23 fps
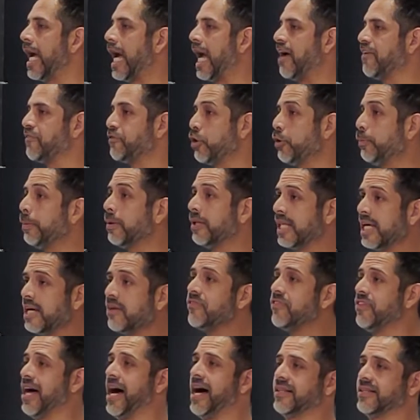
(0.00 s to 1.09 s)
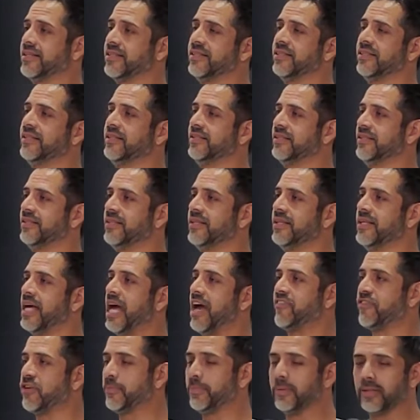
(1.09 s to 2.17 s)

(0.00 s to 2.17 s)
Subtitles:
If you believe that, If you